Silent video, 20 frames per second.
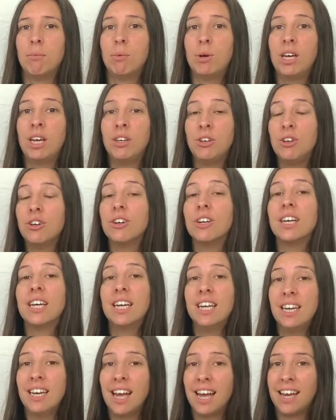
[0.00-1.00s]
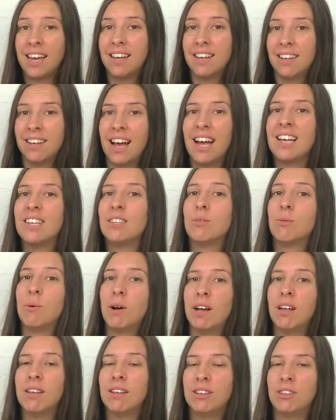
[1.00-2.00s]
in your inhale as
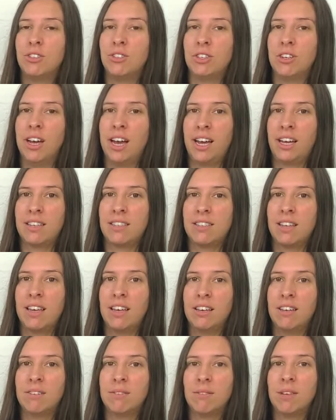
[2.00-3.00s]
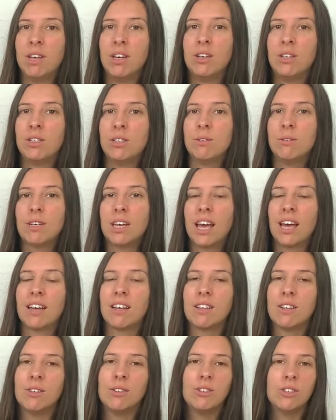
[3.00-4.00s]
well as your exhale. So again,
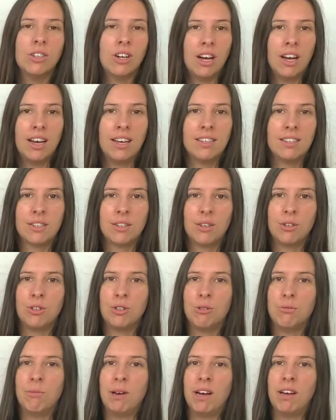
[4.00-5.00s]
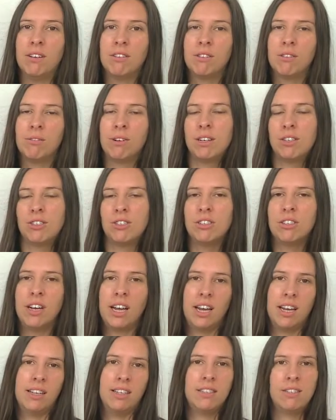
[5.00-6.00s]
close your eyes, close your mouth, rest your
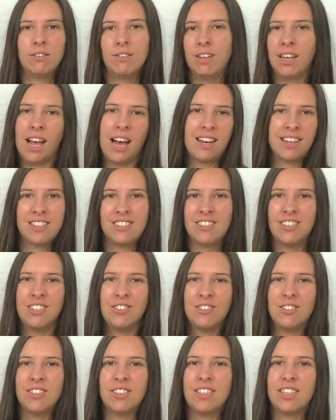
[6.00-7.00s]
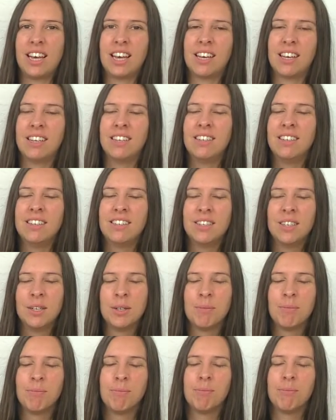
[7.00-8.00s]
hands, relax just for a second.
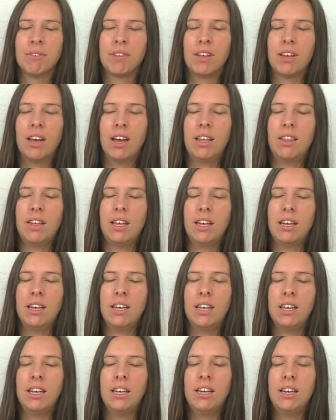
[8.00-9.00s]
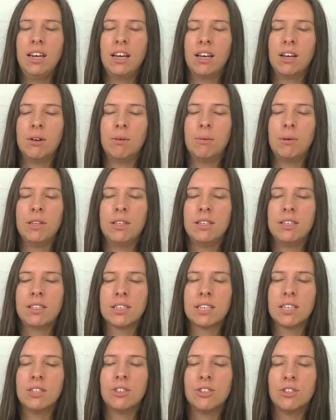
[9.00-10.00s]
And then inhale with this
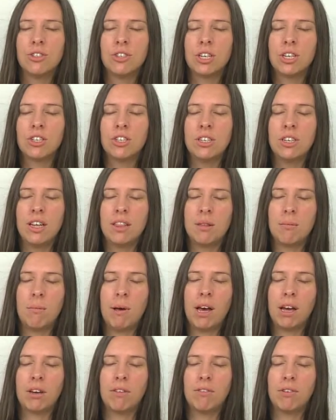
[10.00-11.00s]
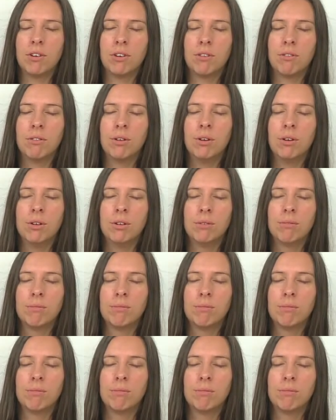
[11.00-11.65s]
constriction at the back of your throat.